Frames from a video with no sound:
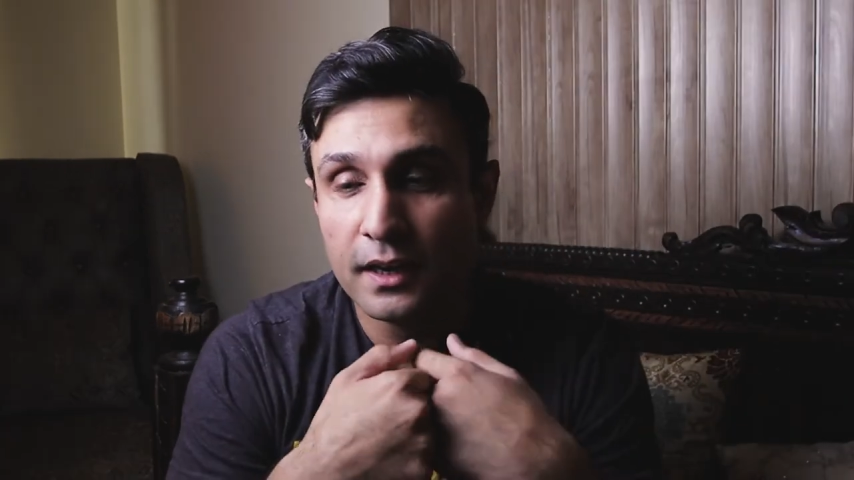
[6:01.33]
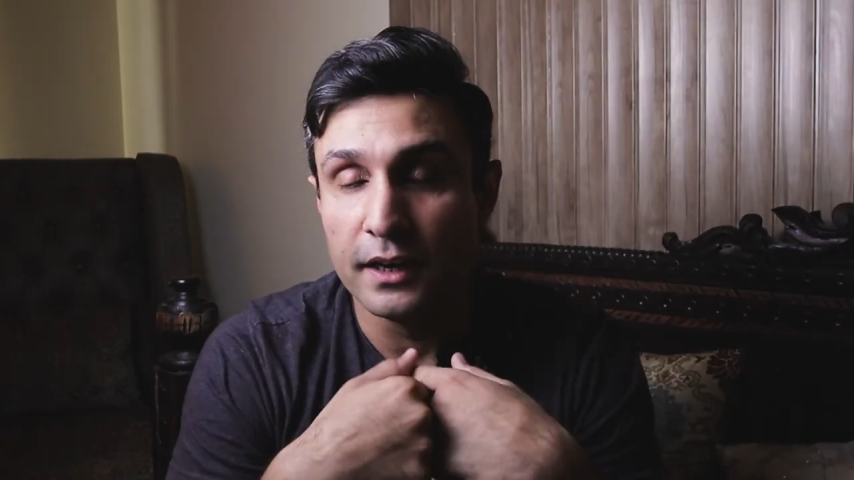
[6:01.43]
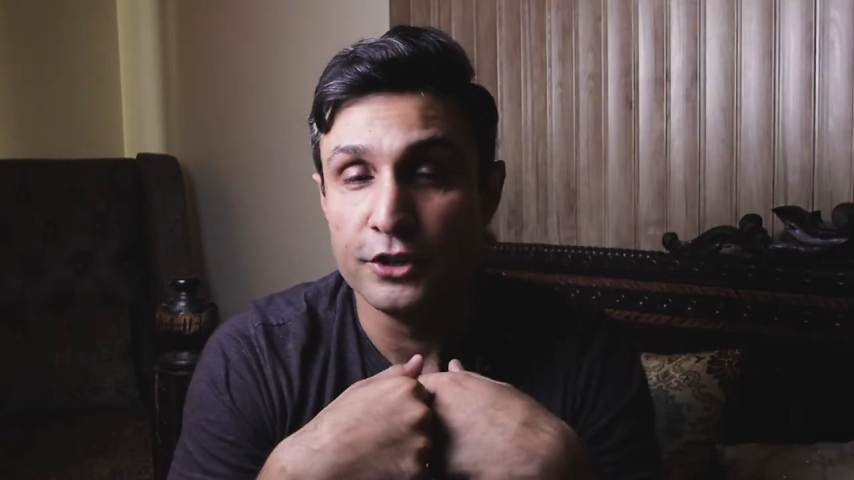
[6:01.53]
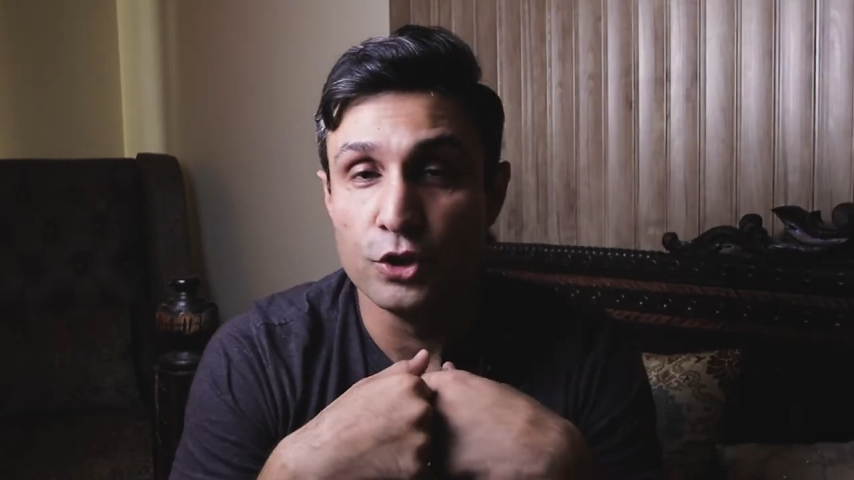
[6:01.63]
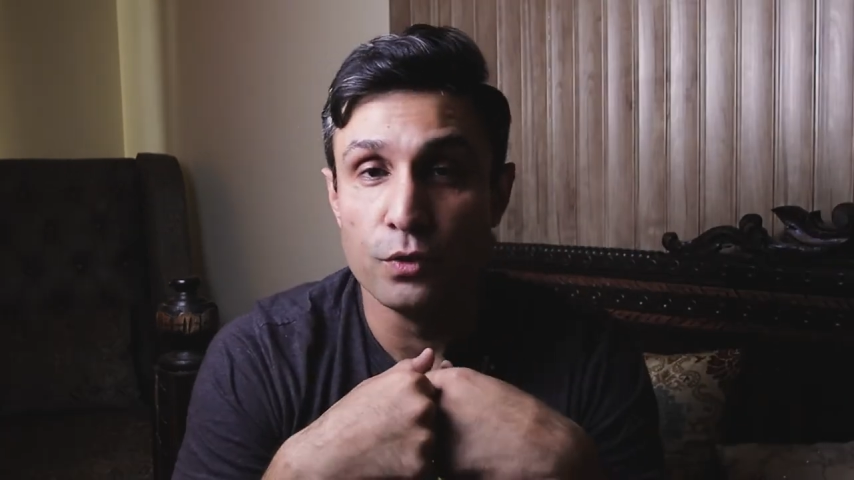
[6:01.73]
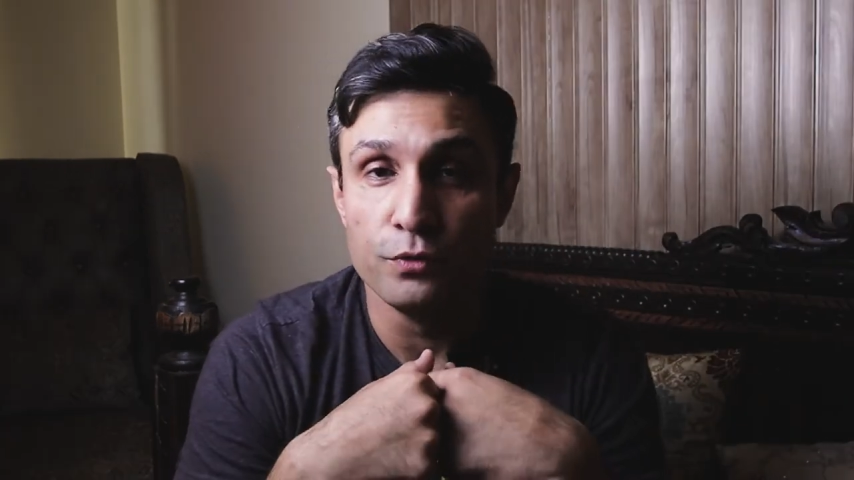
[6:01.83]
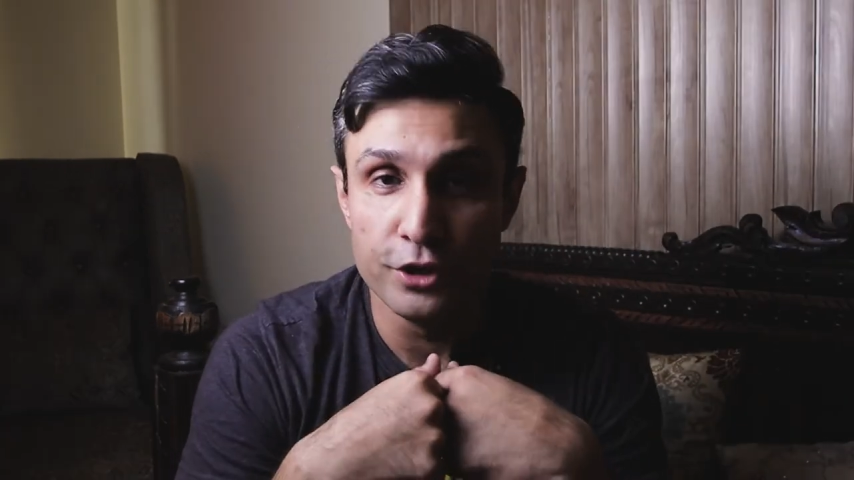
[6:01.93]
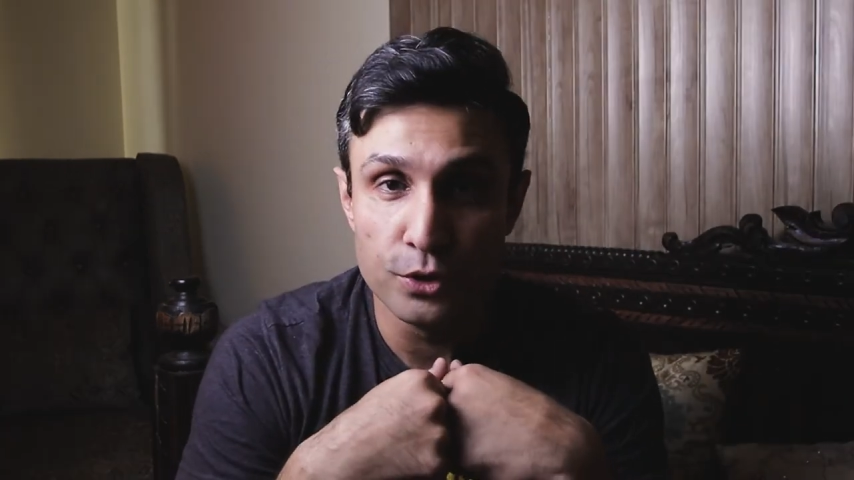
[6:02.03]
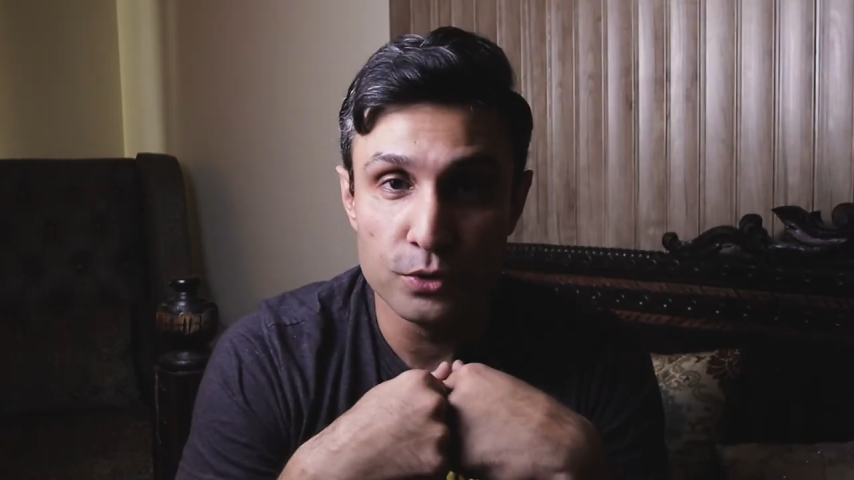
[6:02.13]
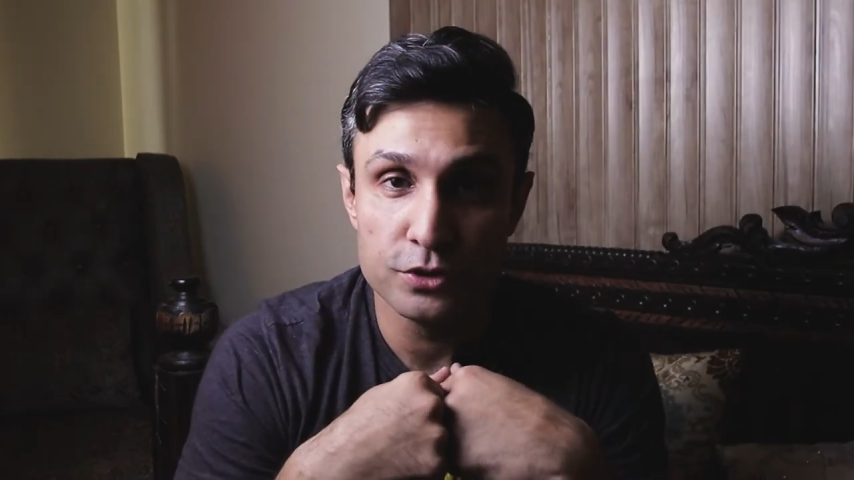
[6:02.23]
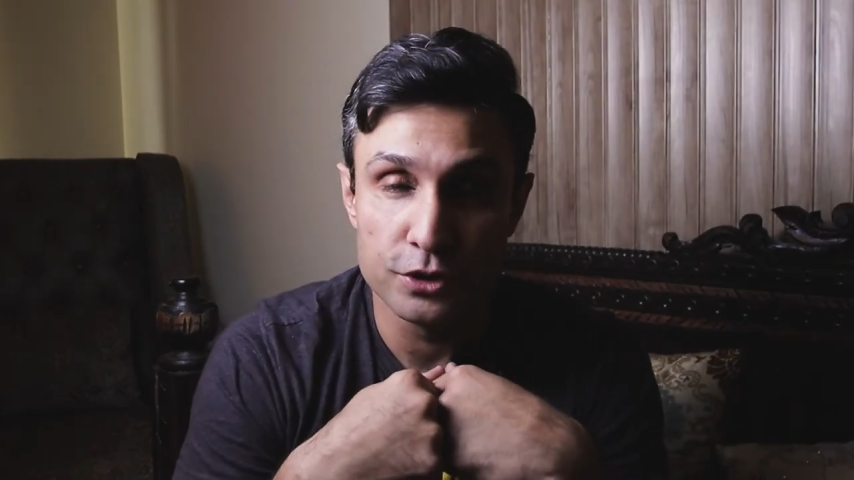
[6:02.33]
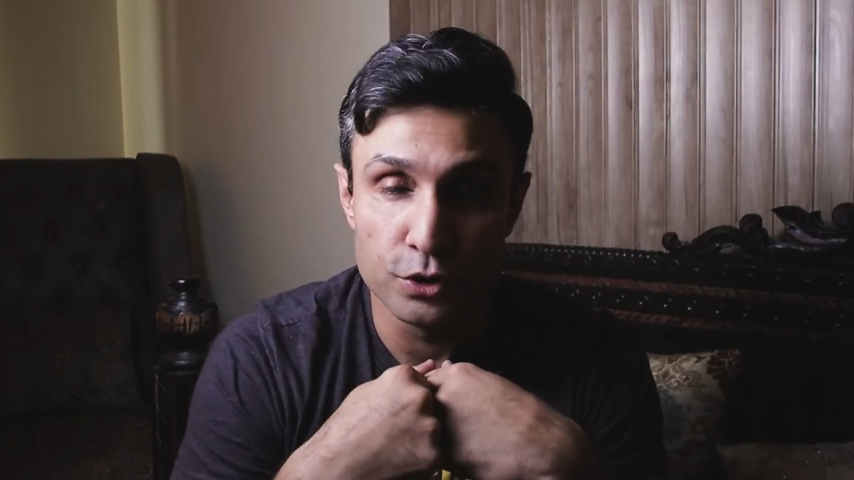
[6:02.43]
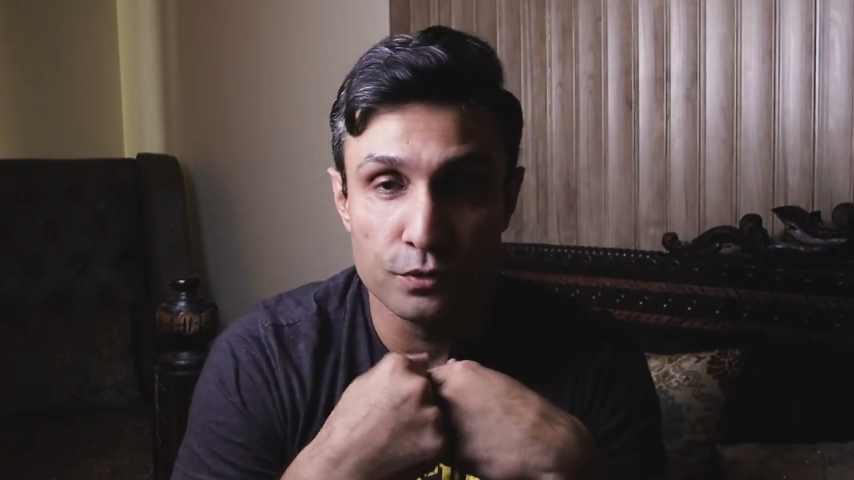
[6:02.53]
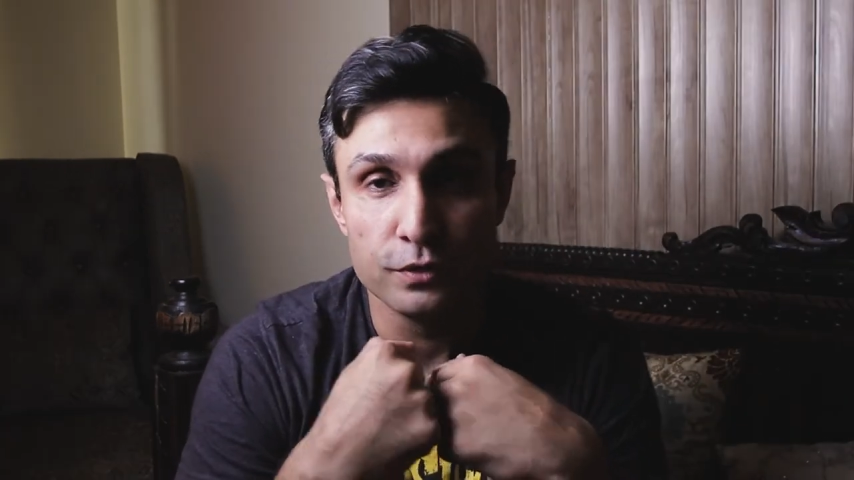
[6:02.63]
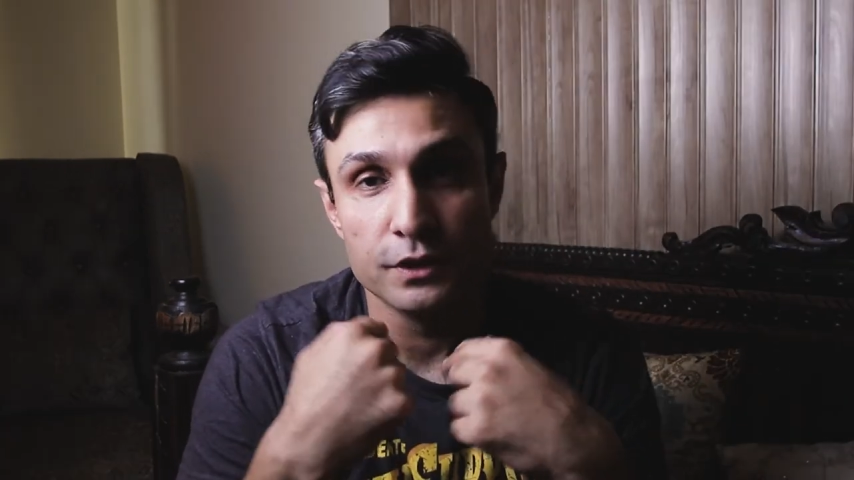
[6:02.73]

in your videos, in your